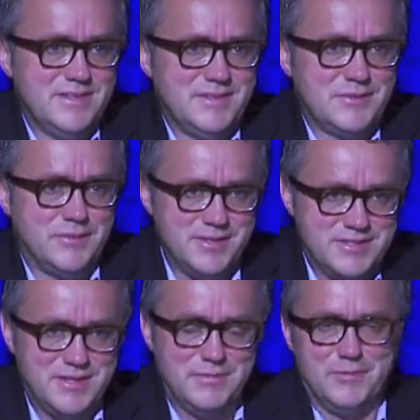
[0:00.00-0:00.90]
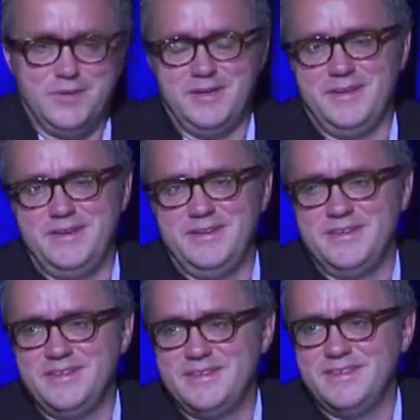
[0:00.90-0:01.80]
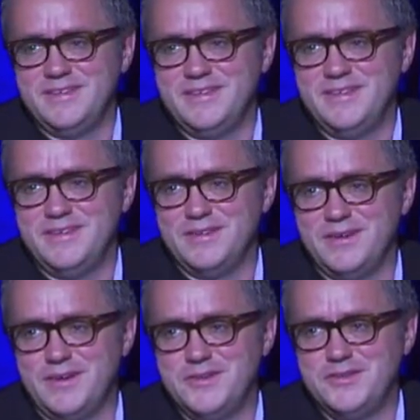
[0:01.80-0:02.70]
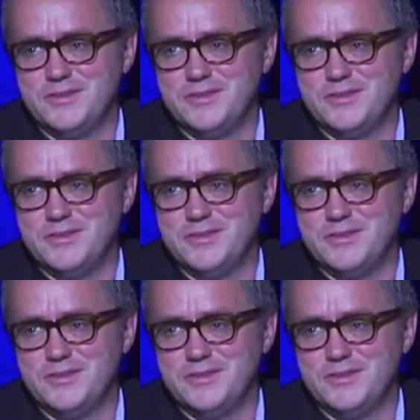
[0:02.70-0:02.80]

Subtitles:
So lesson number 1, enlarge